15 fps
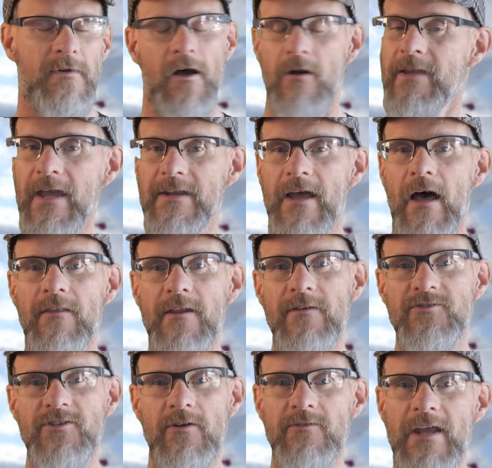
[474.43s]
Okay, now that
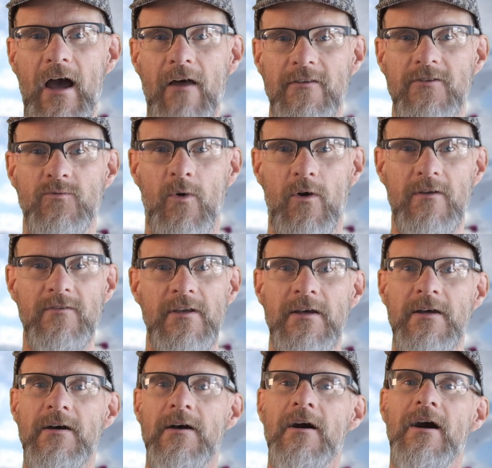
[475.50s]
I've shown you how this works,
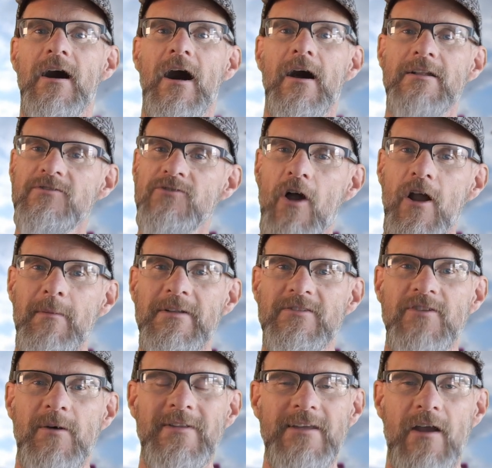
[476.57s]
let's talk about
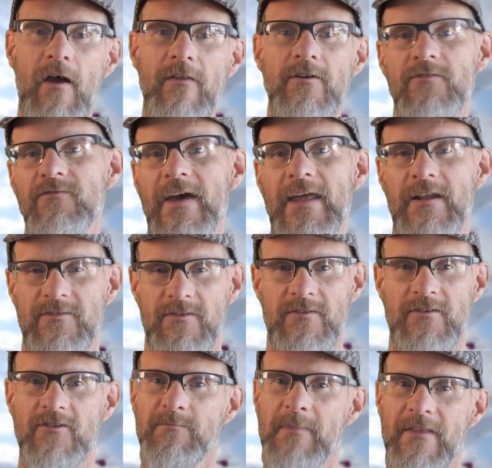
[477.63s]
some of the other advantages
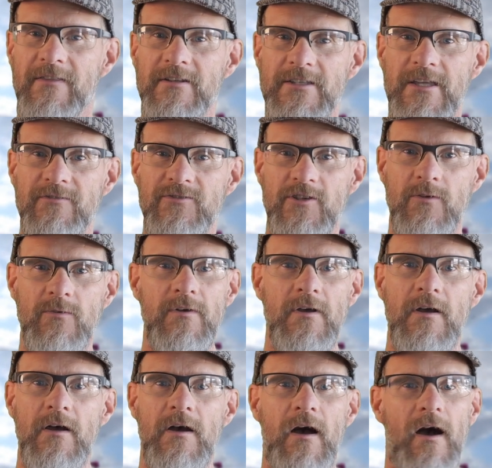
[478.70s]
this method gives you
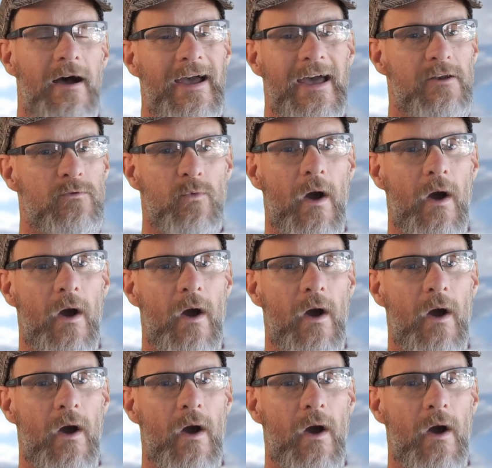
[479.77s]
uh, and